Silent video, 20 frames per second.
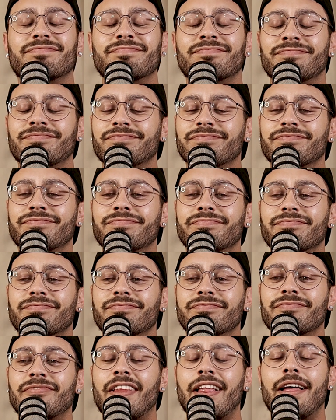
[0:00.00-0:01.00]

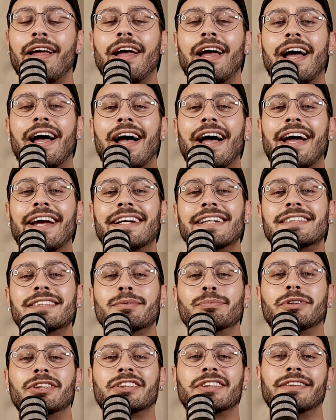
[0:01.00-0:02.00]
I guess
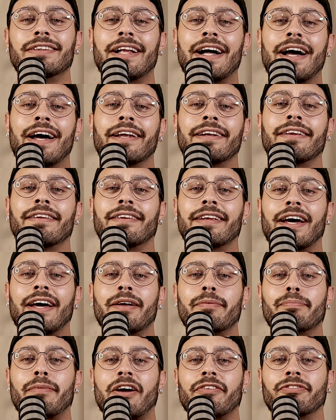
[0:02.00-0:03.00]
I'm just glad
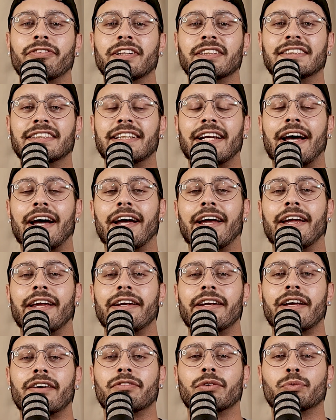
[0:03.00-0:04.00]
that my friends and I
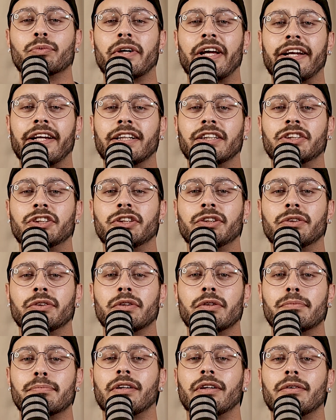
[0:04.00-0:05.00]
never ran
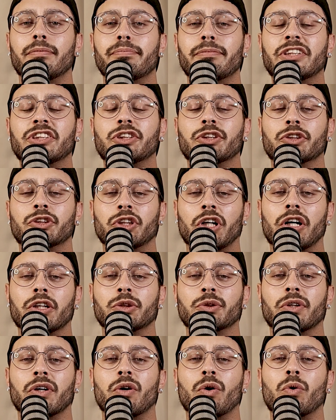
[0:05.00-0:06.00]
into Mr.
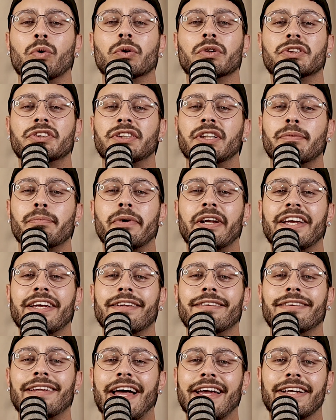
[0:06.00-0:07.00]
Chandra or
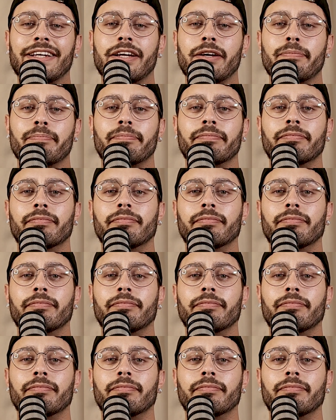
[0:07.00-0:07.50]
somebody like him.